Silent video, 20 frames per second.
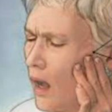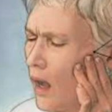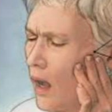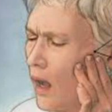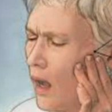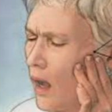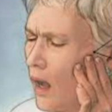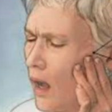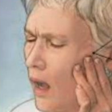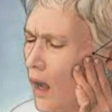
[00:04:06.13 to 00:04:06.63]

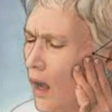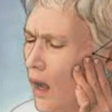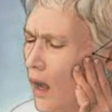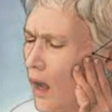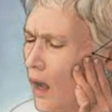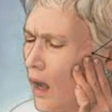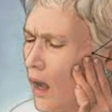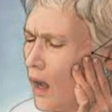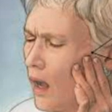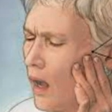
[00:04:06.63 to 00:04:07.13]

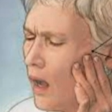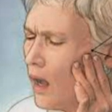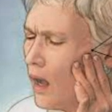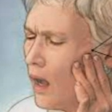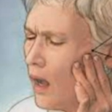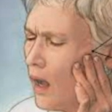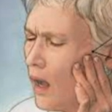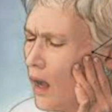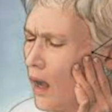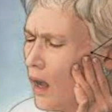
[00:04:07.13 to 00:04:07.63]

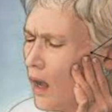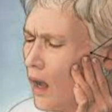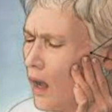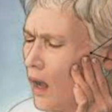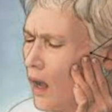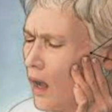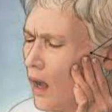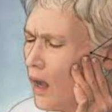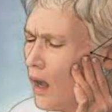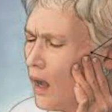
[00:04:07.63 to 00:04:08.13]

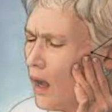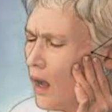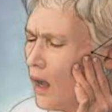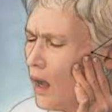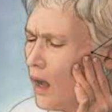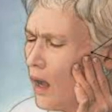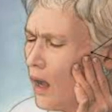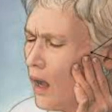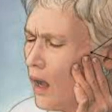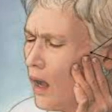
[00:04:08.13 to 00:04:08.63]

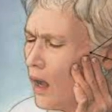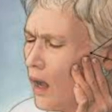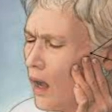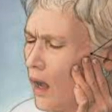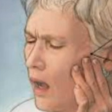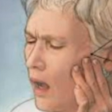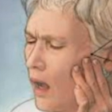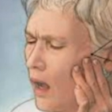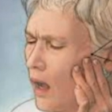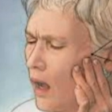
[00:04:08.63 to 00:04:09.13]

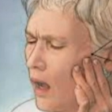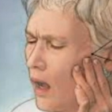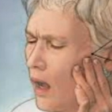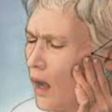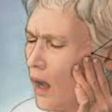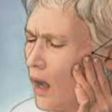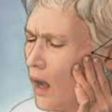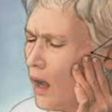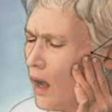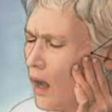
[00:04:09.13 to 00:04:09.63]

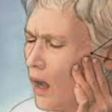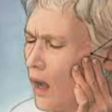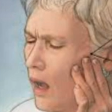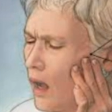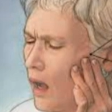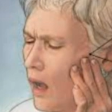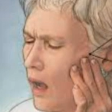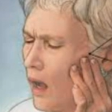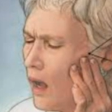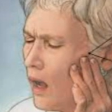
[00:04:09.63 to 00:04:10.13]

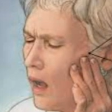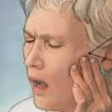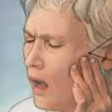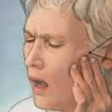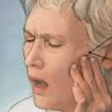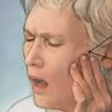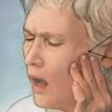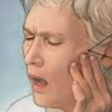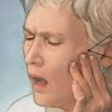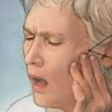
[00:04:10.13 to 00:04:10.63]

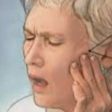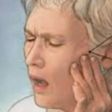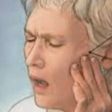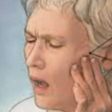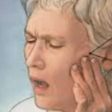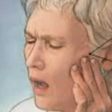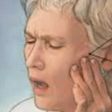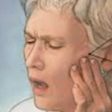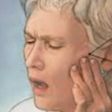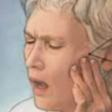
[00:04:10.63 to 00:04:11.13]

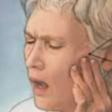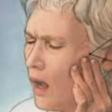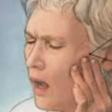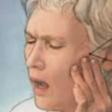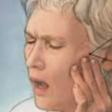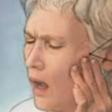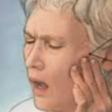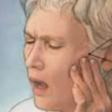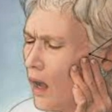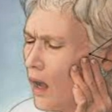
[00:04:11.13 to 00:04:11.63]

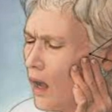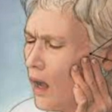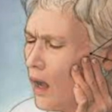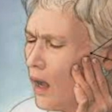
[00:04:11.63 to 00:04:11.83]
(silence)